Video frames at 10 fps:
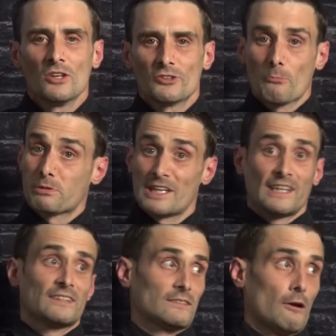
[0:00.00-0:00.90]
So
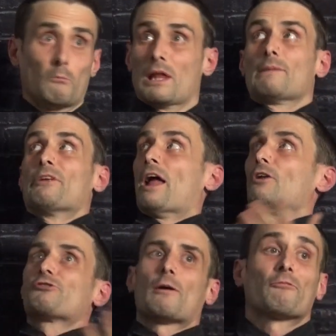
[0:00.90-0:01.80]
please don't blame
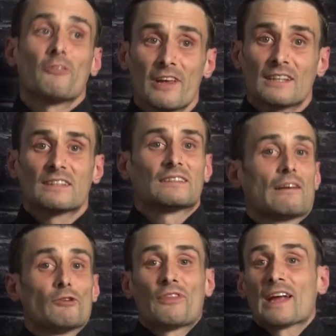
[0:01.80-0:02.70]
Donald Trump for this, as
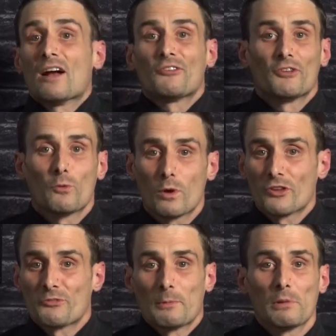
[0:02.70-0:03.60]
everything else in the
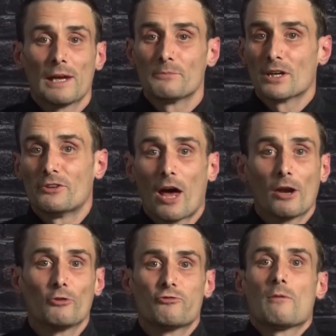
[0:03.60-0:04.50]
world has been blamed on
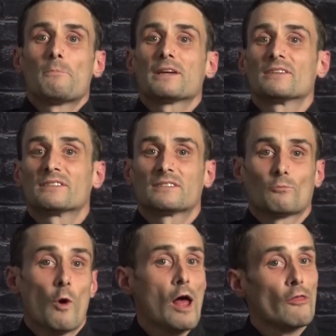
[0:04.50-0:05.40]
Donald Trump, because
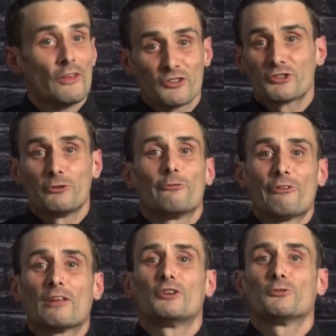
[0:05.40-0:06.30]
while this too
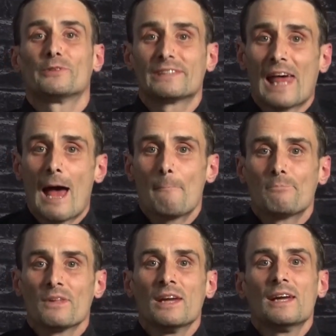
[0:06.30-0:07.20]
fell into his
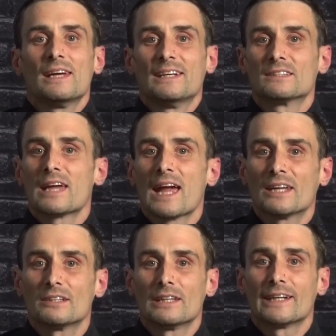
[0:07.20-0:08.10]
lap, he is
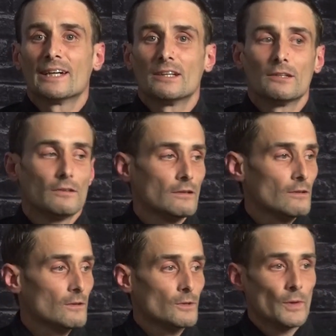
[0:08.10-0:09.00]
handling it
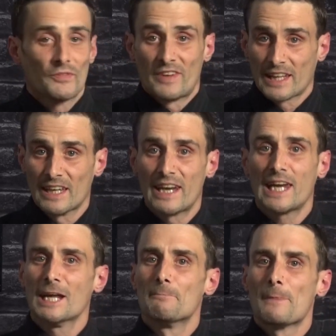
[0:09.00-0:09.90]
with
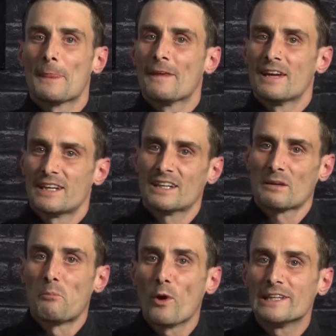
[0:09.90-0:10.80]
dignity. He is
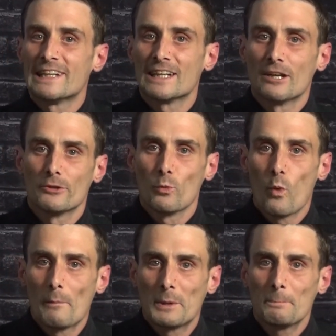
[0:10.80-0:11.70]
appointing another
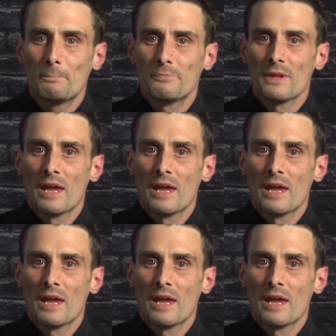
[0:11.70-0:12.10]
woman.